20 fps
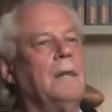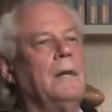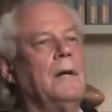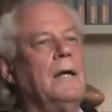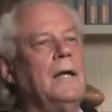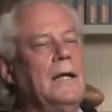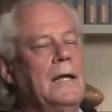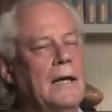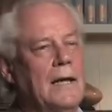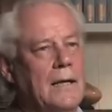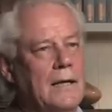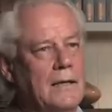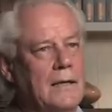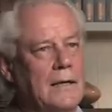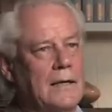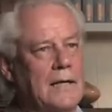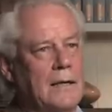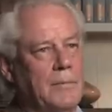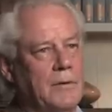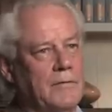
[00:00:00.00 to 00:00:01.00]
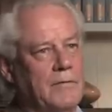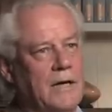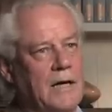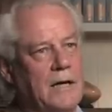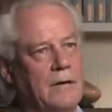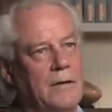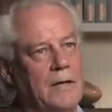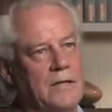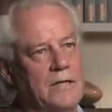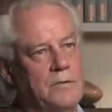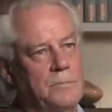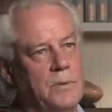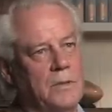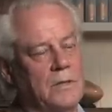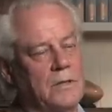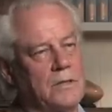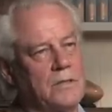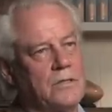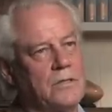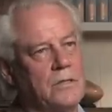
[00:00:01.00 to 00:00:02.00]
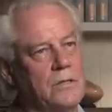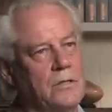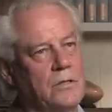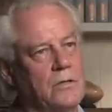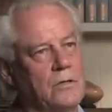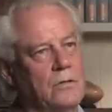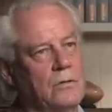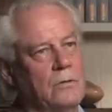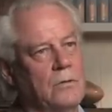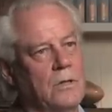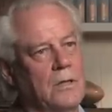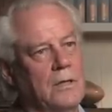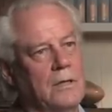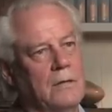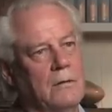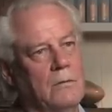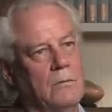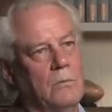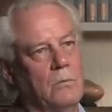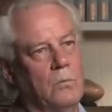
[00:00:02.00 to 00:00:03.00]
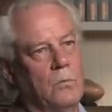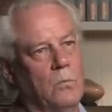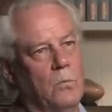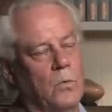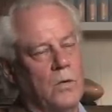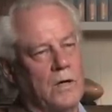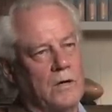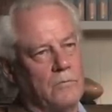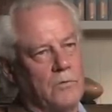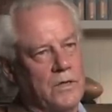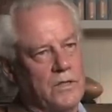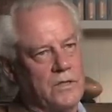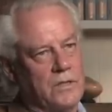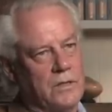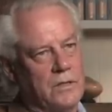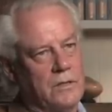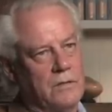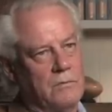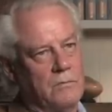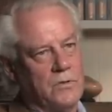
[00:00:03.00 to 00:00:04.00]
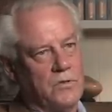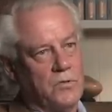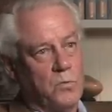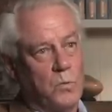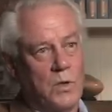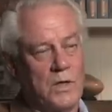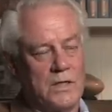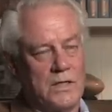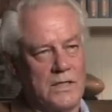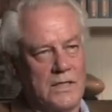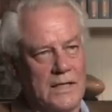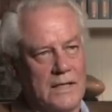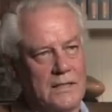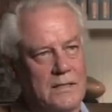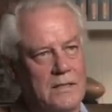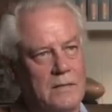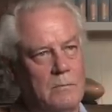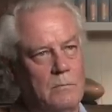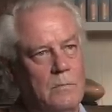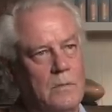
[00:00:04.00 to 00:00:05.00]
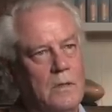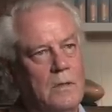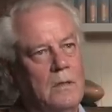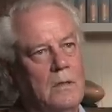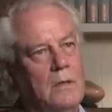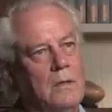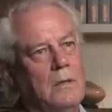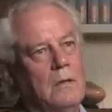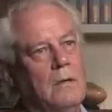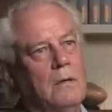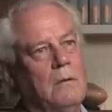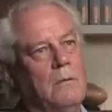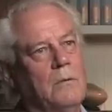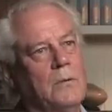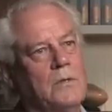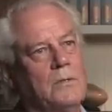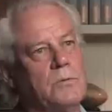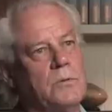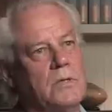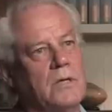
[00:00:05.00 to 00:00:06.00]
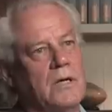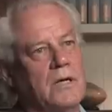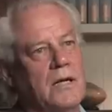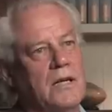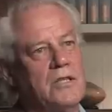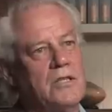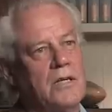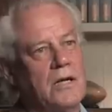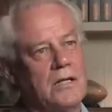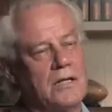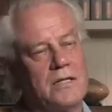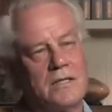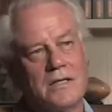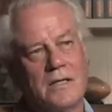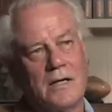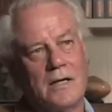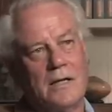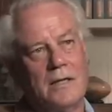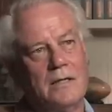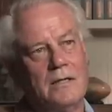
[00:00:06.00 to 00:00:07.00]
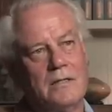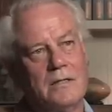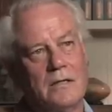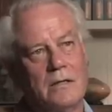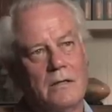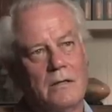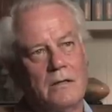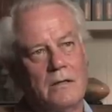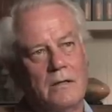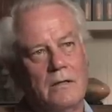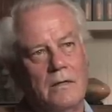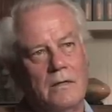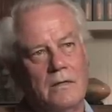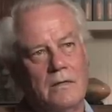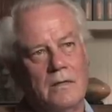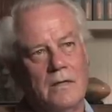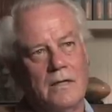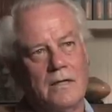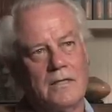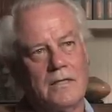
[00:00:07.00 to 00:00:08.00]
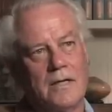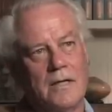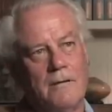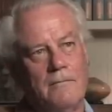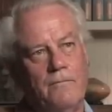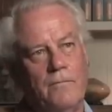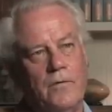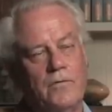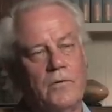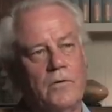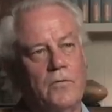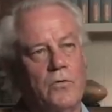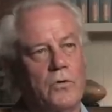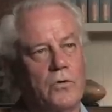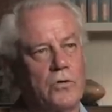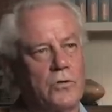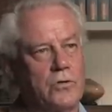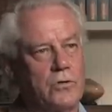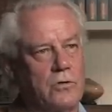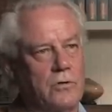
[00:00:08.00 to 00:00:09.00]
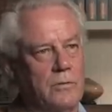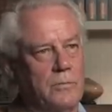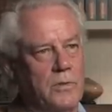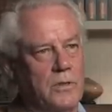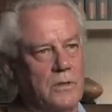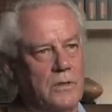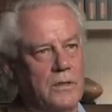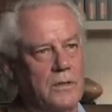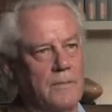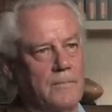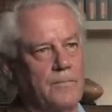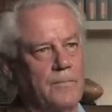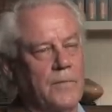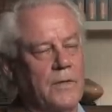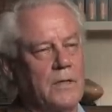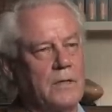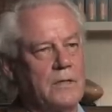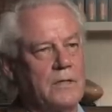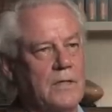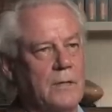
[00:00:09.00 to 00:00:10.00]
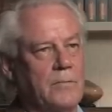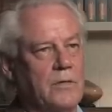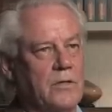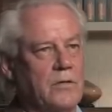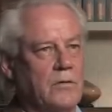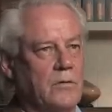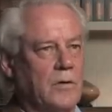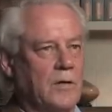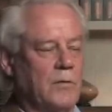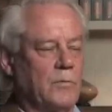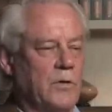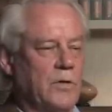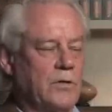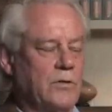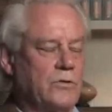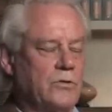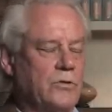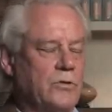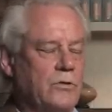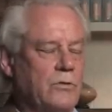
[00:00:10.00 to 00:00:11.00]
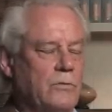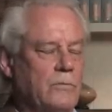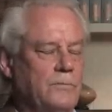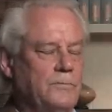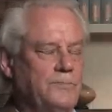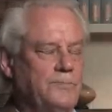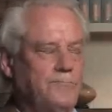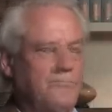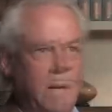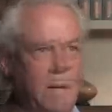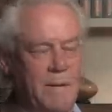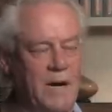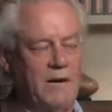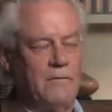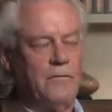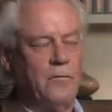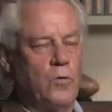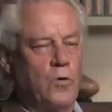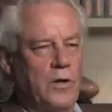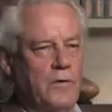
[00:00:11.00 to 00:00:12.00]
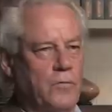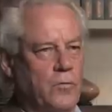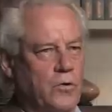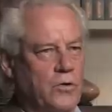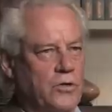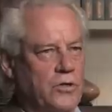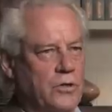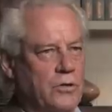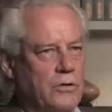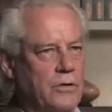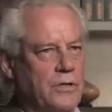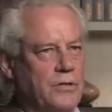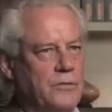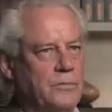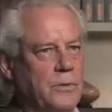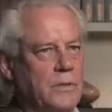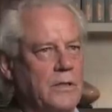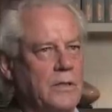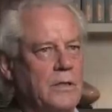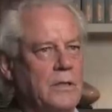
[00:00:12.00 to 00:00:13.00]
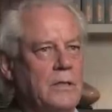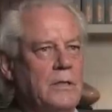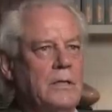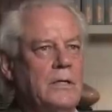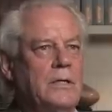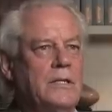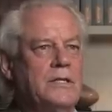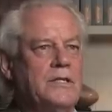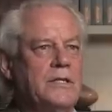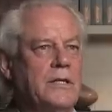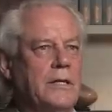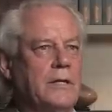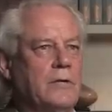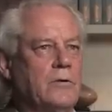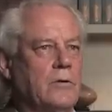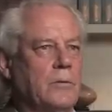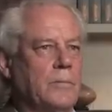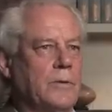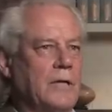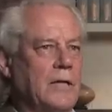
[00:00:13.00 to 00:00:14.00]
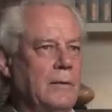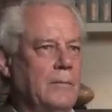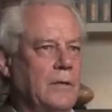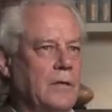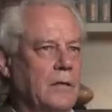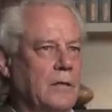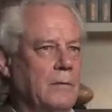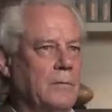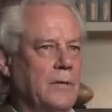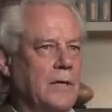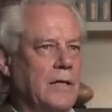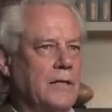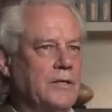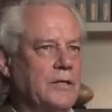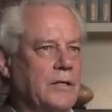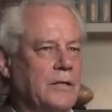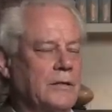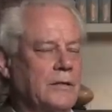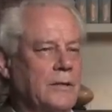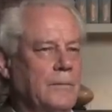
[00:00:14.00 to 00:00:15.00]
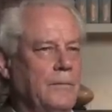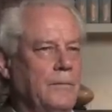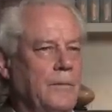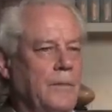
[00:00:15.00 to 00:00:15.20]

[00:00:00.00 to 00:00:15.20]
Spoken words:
He had a couple of high-rise buildings to do, one of which was One Sansom, which was initially designed as a 54-story building, subsequently reduced to about 44 stories when Citicorp came into the project.